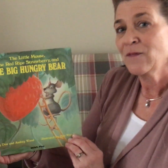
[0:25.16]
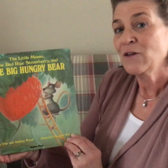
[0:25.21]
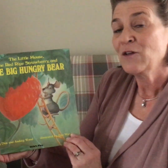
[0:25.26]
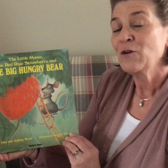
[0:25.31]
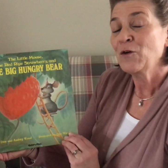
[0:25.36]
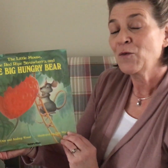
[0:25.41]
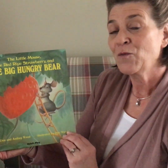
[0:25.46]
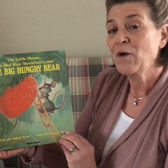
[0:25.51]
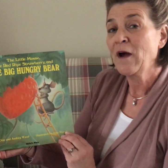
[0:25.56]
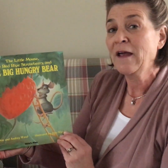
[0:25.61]

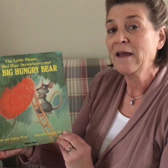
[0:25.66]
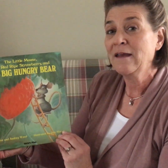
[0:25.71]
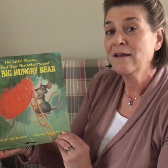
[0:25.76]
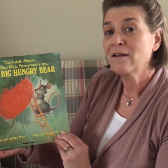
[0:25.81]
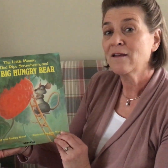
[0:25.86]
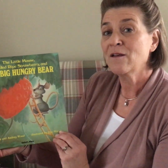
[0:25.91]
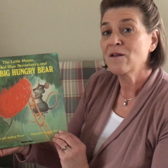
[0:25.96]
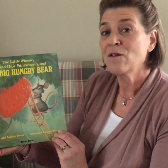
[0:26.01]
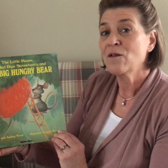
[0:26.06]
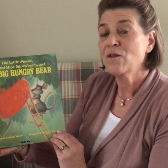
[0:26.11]
You're right.
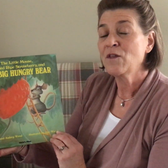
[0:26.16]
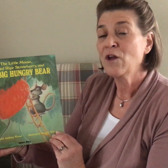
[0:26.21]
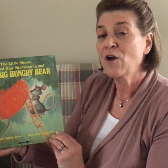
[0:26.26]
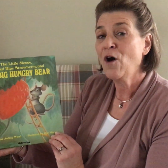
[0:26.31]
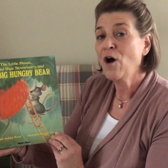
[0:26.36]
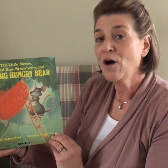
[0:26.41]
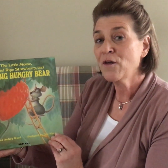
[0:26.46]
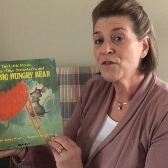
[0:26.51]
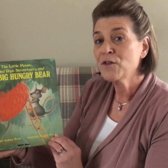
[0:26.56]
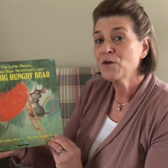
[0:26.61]
The
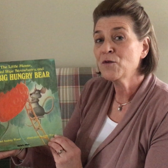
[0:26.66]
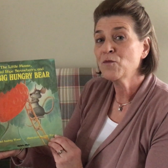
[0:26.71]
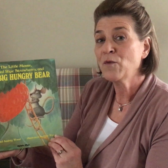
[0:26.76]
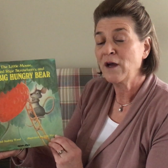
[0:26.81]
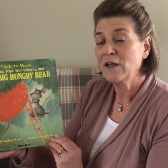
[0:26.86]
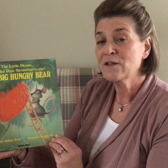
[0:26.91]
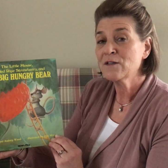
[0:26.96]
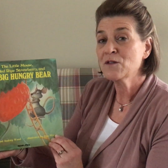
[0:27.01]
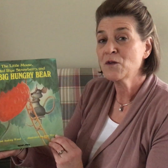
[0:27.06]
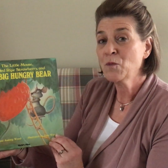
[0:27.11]
author
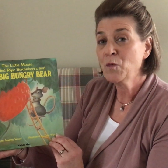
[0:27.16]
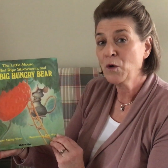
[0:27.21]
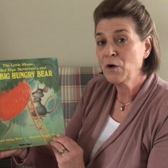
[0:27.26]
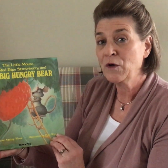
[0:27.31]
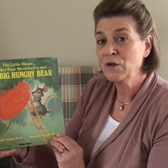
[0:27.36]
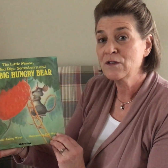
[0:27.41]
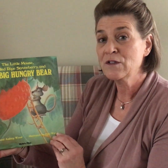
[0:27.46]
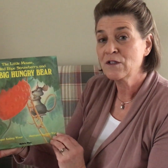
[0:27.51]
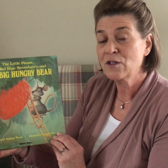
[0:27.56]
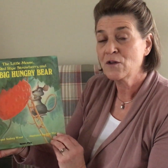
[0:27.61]
writes the
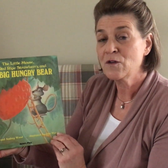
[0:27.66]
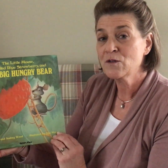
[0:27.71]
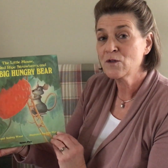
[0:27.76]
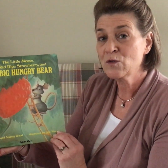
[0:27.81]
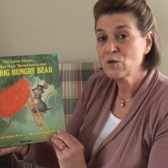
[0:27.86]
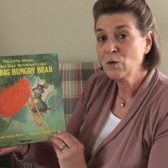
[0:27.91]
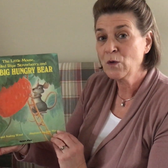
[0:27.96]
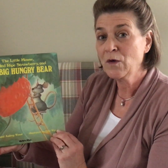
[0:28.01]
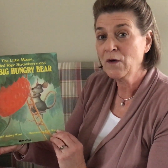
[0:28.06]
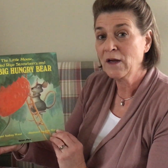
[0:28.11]
words to the
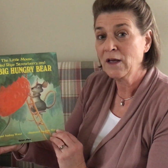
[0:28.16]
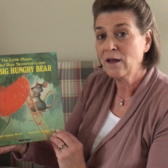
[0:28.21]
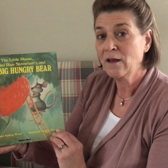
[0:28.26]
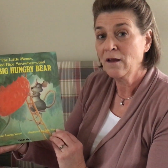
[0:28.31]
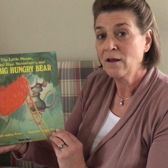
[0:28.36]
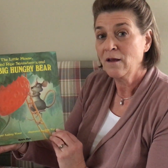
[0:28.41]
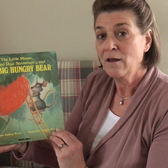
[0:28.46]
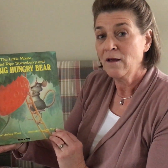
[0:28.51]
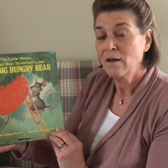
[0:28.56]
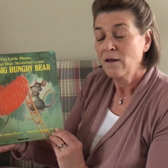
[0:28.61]
story.
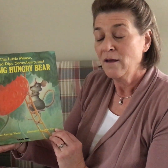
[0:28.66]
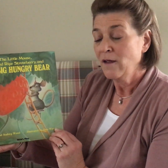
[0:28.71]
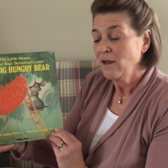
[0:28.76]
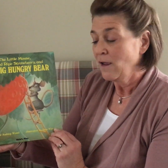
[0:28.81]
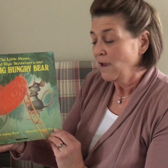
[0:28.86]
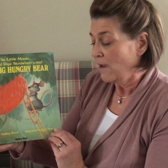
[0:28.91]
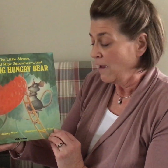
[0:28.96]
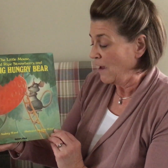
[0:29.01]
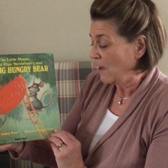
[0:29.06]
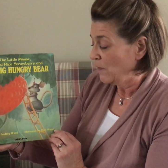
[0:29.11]

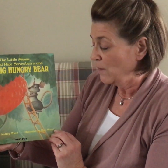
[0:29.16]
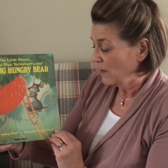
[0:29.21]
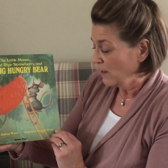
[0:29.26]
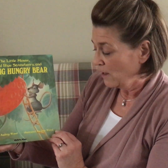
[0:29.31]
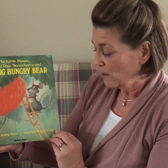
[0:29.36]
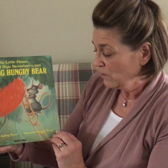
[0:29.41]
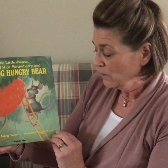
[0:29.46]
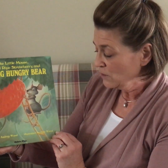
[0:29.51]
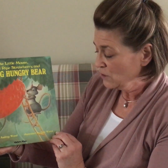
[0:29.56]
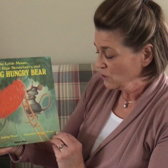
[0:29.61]
And the
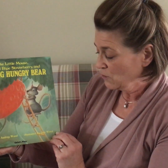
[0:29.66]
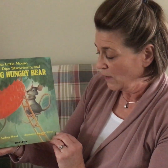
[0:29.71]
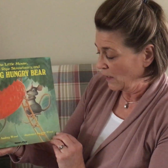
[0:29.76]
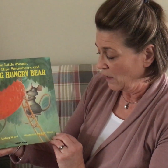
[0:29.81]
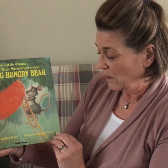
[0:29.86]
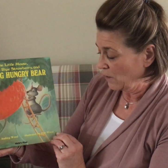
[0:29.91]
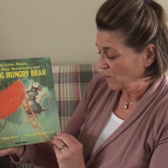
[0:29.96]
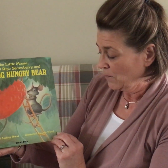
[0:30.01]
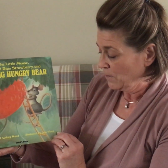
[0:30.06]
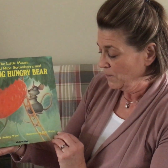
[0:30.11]

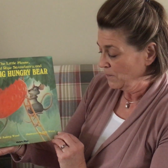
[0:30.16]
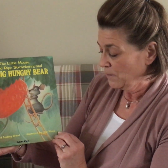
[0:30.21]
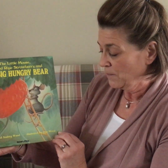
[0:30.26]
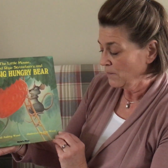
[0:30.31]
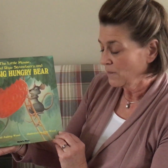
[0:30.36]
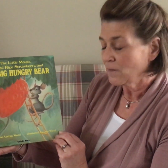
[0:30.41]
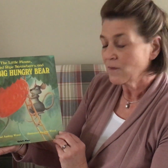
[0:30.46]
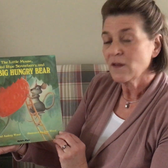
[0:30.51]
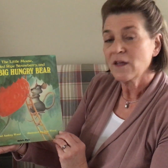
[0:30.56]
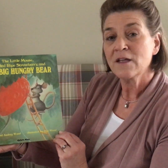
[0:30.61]
illustrator
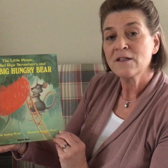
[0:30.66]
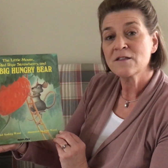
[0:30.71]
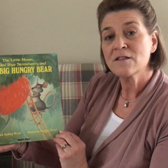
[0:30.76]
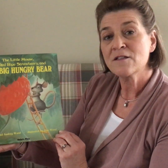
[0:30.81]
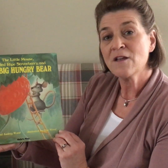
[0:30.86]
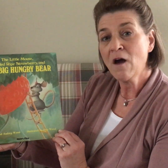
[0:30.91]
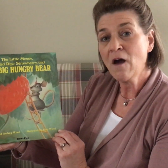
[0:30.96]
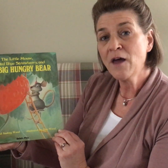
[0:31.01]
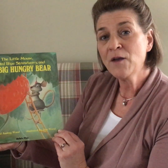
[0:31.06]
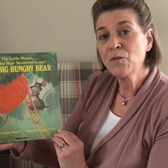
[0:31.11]
is
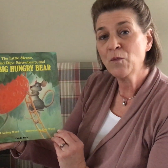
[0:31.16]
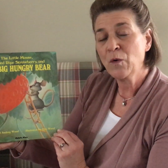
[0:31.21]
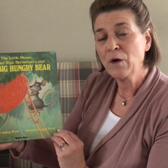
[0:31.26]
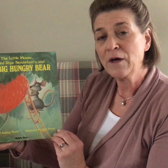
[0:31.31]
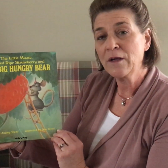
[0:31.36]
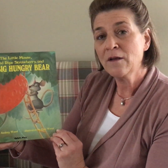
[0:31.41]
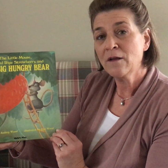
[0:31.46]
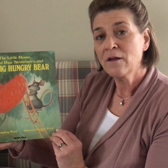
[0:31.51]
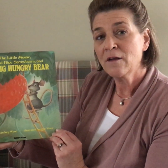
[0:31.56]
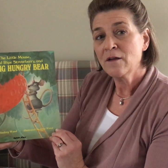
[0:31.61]
Don
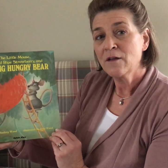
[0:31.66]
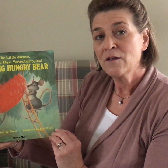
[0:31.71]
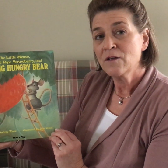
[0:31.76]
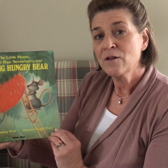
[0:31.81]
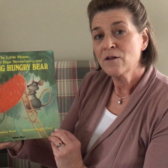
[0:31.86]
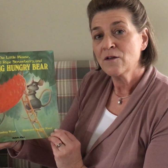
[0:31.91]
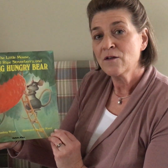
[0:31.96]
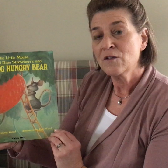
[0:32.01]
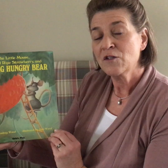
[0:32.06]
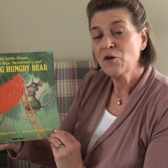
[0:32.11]
Wood.
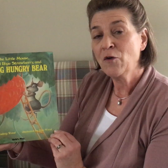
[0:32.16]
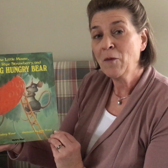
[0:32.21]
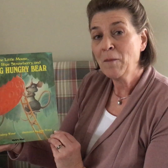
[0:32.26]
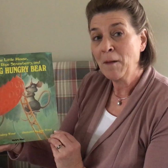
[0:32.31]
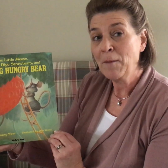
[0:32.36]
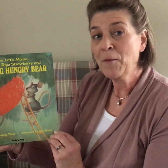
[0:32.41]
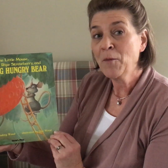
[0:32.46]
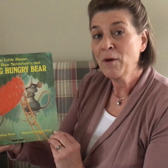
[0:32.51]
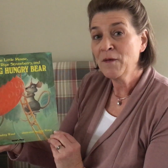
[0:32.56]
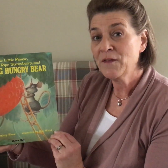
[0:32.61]
Do you
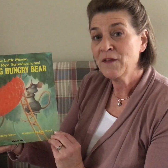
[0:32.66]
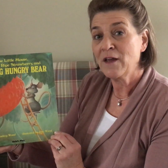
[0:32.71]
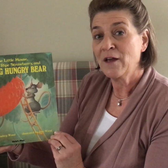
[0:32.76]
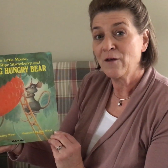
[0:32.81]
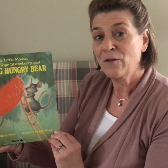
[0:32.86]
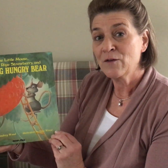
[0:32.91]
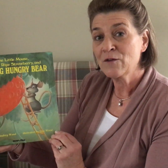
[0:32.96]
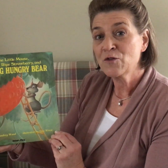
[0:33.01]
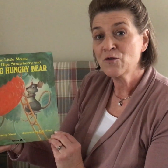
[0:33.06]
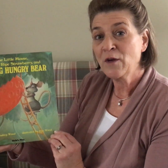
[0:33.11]
remember what the
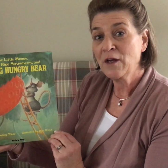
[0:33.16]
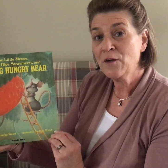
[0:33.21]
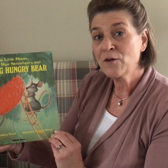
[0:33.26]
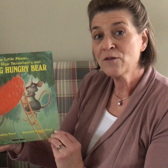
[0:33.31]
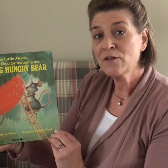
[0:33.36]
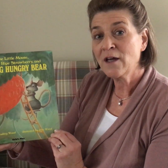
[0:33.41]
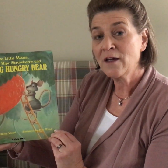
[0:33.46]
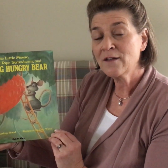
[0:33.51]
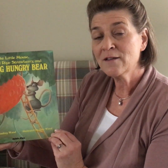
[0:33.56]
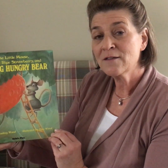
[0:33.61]
illustrator
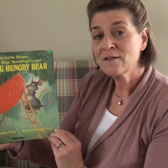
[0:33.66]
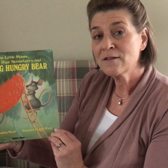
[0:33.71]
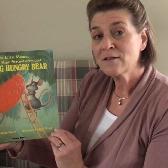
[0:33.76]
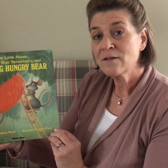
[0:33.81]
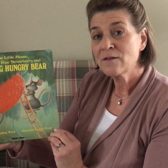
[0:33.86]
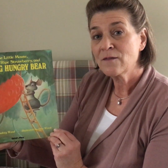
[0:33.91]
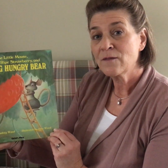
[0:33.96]
does?